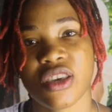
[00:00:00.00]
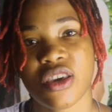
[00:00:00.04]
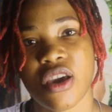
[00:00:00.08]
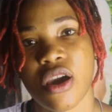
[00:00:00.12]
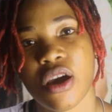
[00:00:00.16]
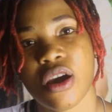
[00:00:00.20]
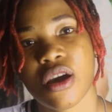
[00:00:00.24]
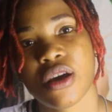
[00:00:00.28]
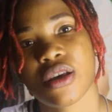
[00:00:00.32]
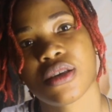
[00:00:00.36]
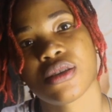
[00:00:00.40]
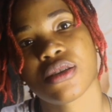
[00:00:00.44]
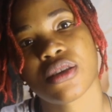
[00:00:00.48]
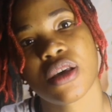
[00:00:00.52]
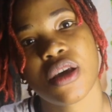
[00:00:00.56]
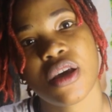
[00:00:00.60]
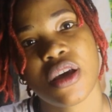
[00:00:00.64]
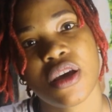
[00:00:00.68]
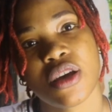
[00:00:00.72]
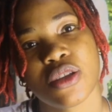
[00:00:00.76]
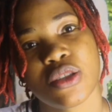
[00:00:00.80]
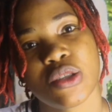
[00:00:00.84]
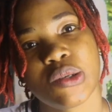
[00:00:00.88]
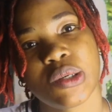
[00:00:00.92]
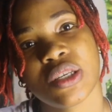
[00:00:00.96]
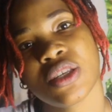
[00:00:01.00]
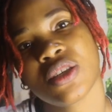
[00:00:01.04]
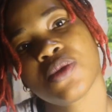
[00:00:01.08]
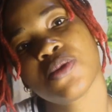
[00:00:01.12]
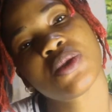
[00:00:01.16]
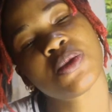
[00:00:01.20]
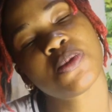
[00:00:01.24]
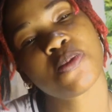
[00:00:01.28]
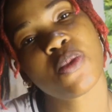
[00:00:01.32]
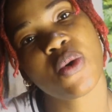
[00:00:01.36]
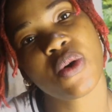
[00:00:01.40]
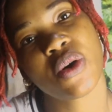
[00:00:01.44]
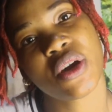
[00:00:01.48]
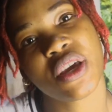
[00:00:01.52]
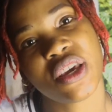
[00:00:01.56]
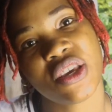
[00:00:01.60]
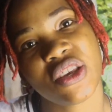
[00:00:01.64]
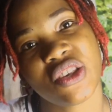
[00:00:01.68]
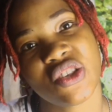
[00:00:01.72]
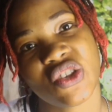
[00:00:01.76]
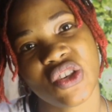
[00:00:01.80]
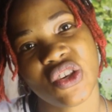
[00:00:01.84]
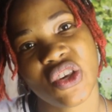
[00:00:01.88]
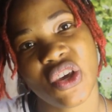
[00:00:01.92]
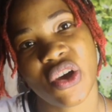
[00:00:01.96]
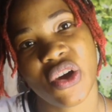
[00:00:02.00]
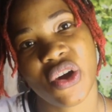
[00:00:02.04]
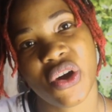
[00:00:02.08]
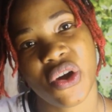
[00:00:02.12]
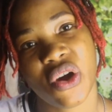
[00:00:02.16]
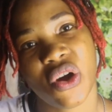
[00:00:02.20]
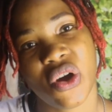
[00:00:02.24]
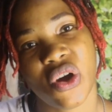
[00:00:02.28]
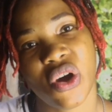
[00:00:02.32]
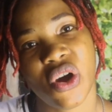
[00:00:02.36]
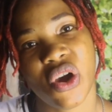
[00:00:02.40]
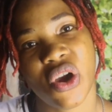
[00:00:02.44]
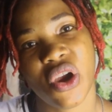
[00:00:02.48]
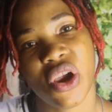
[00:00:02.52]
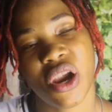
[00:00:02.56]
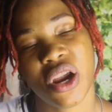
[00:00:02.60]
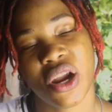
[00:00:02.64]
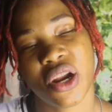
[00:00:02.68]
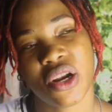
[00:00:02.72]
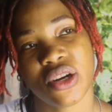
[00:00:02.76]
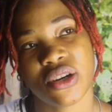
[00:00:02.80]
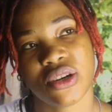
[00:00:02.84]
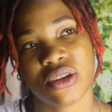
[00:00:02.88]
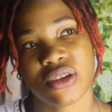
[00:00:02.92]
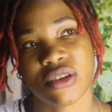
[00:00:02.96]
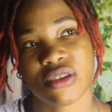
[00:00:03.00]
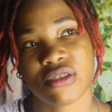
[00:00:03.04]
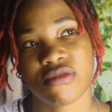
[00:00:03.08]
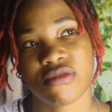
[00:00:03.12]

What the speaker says: because twist was more easier, and